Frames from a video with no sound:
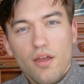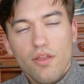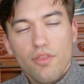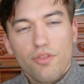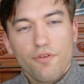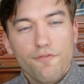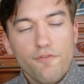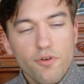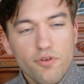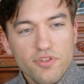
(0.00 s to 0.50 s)
The
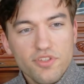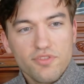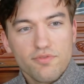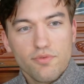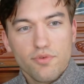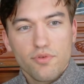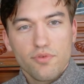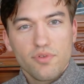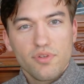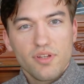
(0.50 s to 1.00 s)
first
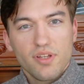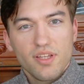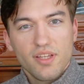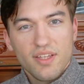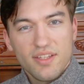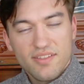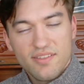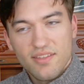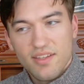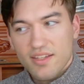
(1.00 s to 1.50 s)
rune
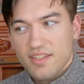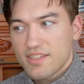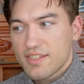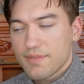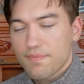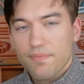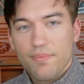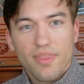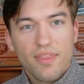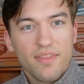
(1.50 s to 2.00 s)
is this.
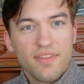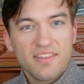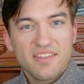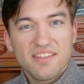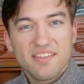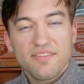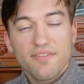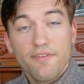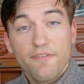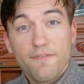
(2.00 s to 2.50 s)
This
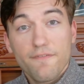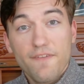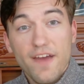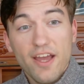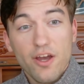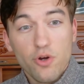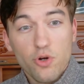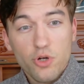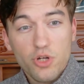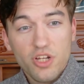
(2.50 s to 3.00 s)
is
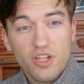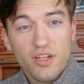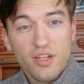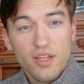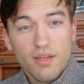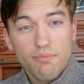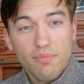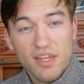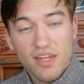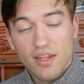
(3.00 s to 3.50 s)
feuch,
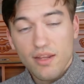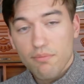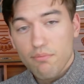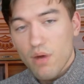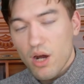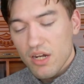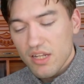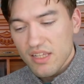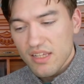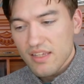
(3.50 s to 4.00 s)
meaning
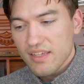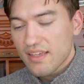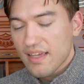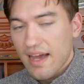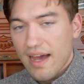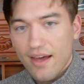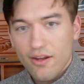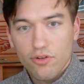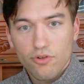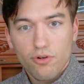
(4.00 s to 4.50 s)
money,
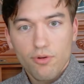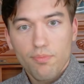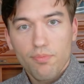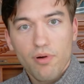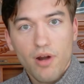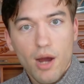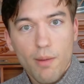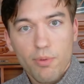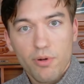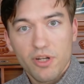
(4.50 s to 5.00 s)
cattle,
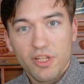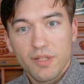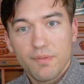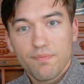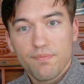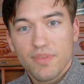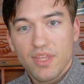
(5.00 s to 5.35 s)
property.